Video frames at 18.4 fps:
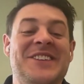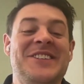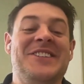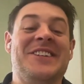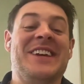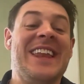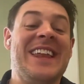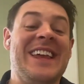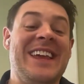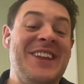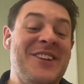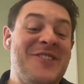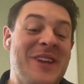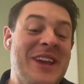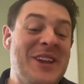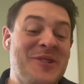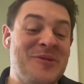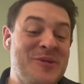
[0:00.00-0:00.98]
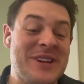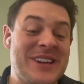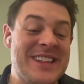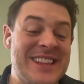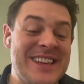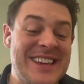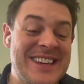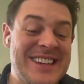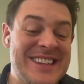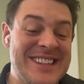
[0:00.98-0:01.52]
You got to iterate
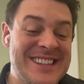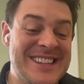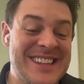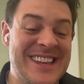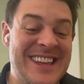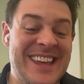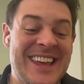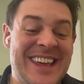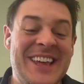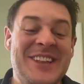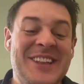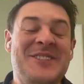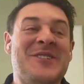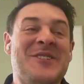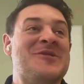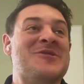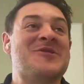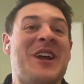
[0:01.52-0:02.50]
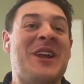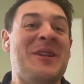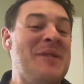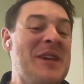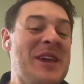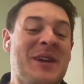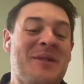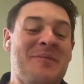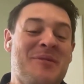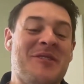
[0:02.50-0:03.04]
quickly. Don't try to
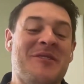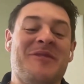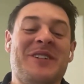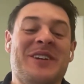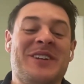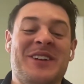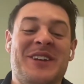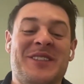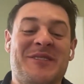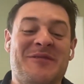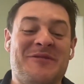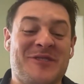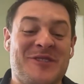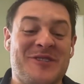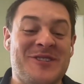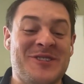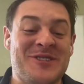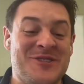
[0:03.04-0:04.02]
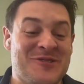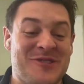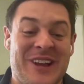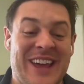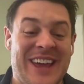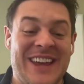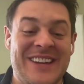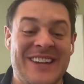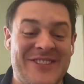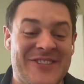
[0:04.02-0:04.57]
make it perfect on the first try,
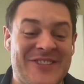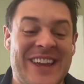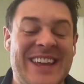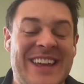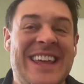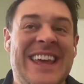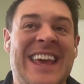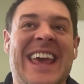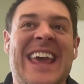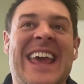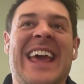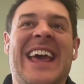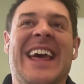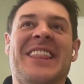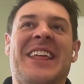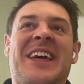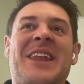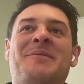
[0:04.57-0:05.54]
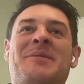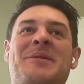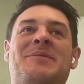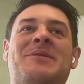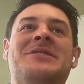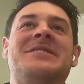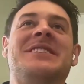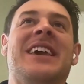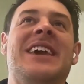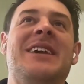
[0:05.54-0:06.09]
right? A lot of people
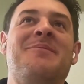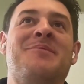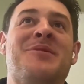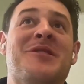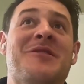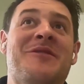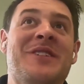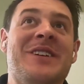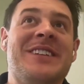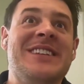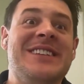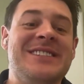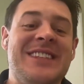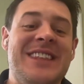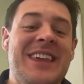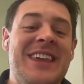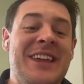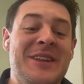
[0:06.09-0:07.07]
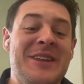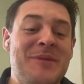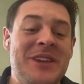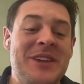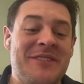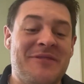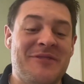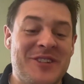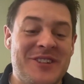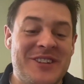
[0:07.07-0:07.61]
say perfect is the enemy
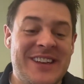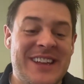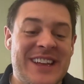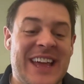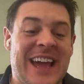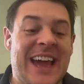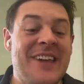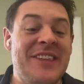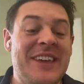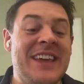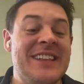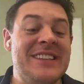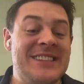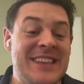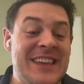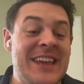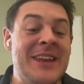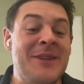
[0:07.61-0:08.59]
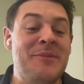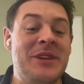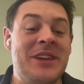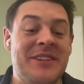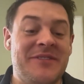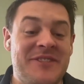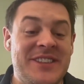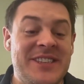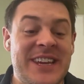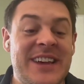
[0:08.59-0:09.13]
of good. I think it's the enemy
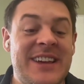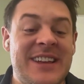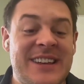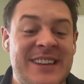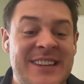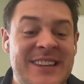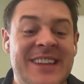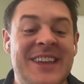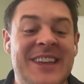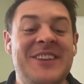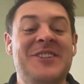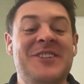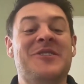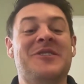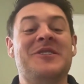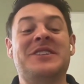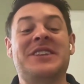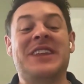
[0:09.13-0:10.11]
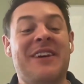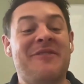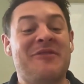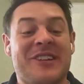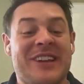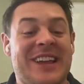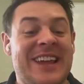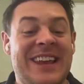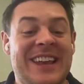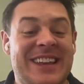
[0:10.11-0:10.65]
of done. You'll never
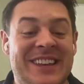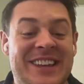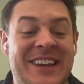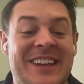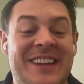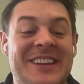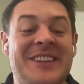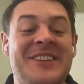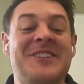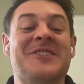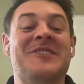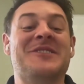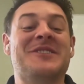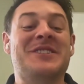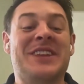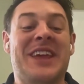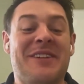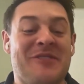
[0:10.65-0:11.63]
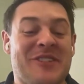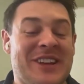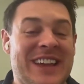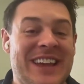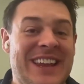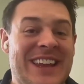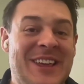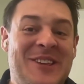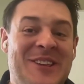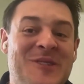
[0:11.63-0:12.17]
get it done. You'll never
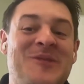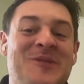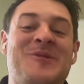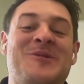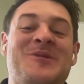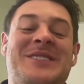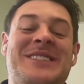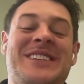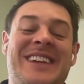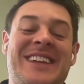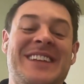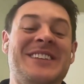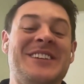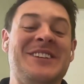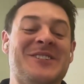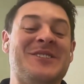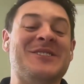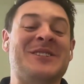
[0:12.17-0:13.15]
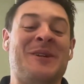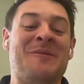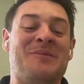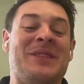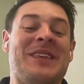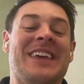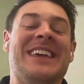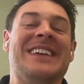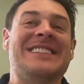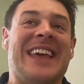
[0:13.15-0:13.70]
get it used until
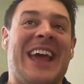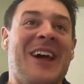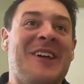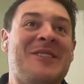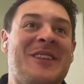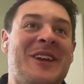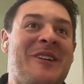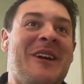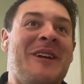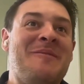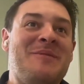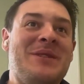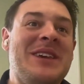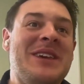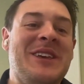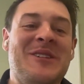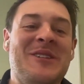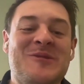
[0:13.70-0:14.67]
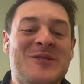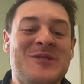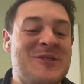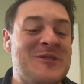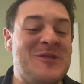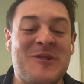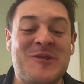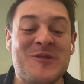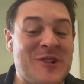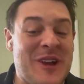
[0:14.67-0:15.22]
something is out there and being used. So
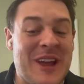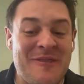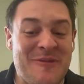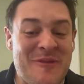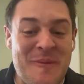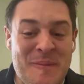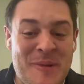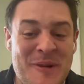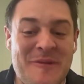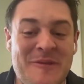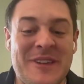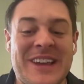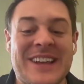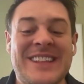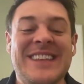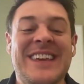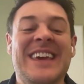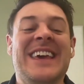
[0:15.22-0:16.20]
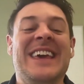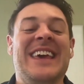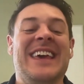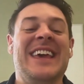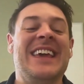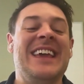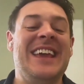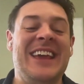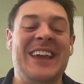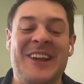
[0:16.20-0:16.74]
don't try for perfect.
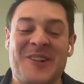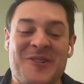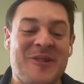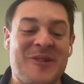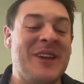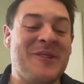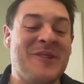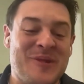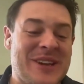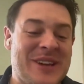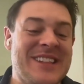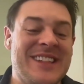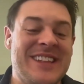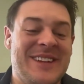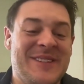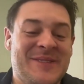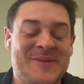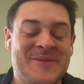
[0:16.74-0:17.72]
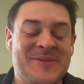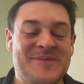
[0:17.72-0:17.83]
Iterate quickly.